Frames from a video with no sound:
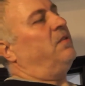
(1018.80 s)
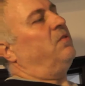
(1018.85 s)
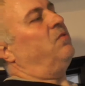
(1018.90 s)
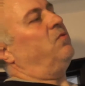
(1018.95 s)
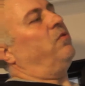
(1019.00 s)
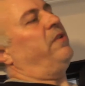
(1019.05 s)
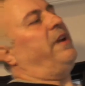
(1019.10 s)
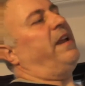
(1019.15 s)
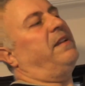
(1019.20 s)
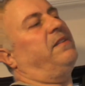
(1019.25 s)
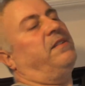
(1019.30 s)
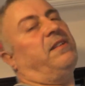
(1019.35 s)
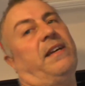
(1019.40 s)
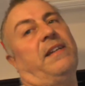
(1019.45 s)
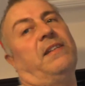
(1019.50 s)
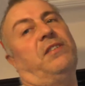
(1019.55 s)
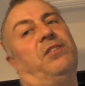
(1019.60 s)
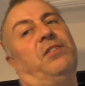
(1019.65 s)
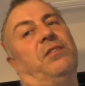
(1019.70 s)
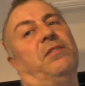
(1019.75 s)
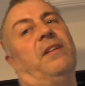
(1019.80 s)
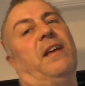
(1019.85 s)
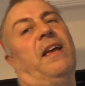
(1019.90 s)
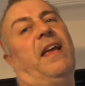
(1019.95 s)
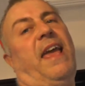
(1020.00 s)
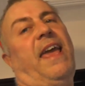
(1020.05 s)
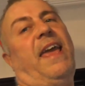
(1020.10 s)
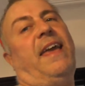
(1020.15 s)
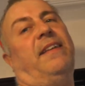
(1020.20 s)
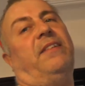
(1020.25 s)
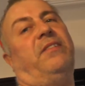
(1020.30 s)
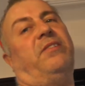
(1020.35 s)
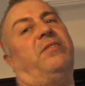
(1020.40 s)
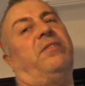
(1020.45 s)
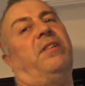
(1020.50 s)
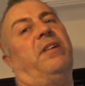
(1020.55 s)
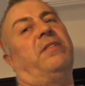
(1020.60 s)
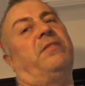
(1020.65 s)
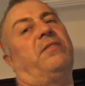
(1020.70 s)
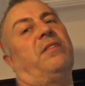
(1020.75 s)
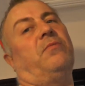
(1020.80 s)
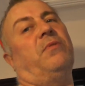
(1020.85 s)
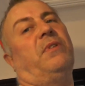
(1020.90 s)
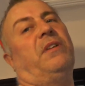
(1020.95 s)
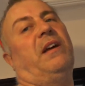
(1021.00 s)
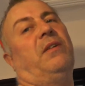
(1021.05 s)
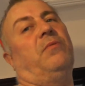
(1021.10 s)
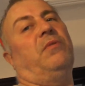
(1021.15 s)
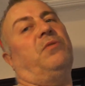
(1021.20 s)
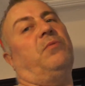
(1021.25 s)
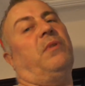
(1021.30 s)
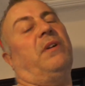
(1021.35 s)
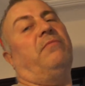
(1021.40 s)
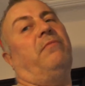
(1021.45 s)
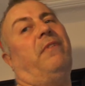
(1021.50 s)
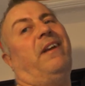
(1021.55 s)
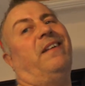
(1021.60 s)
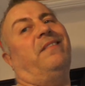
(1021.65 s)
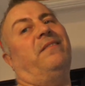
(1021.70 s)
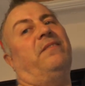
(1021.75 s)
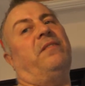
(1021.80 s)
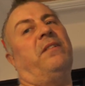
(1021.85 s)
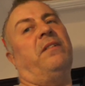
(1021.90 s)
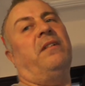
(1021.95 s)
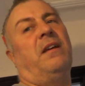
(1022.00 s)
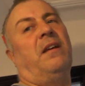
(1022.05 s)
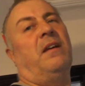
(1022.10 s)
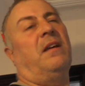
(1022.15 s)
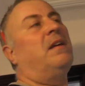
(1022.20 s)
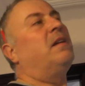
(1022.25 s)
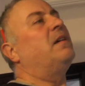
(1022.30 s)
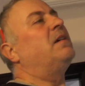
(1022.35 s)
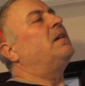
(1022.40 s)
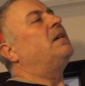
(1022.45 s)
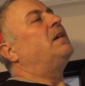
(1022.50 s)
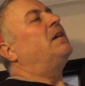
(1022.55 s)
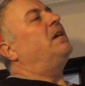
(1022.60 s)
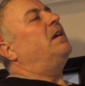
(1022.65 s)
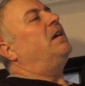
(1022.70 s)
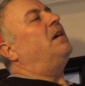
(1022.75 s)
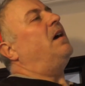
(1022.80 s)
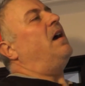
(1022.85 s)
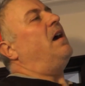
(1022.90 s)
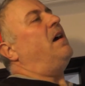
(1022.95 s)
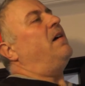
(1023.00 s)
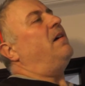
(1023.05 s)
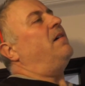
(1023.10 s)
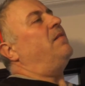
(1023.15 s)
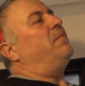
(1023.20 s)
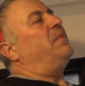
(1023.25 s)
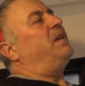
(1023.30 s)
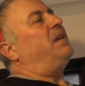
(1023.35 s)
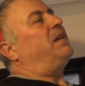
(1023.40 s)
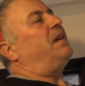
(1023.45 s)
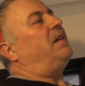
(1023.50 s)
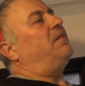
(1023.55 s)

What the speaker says: orientation X, so we know which way round it